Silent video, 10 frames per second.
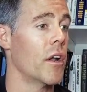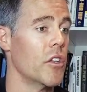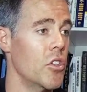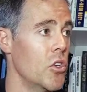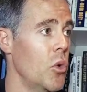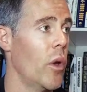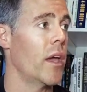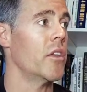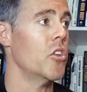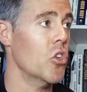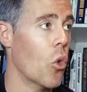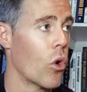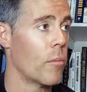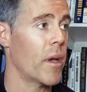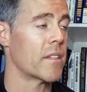on you and
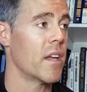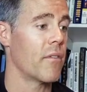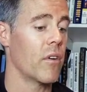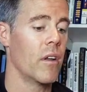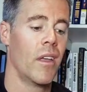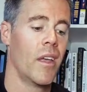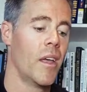your best effort.